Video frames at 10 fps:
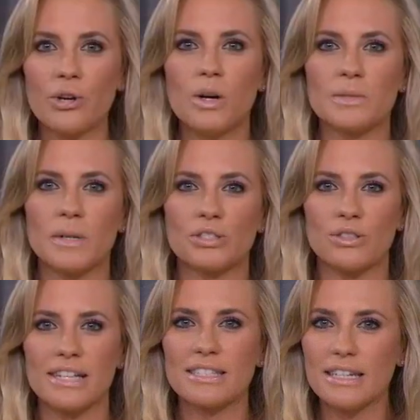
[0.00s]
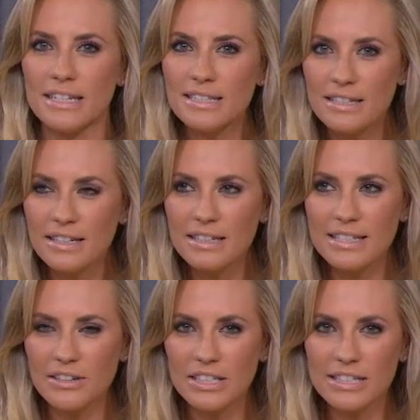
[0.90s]
who our special guest is.
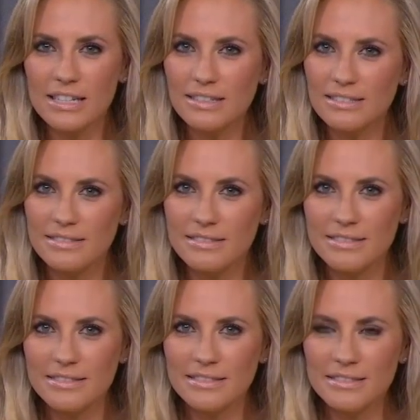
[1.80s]
Sound easy? Uh,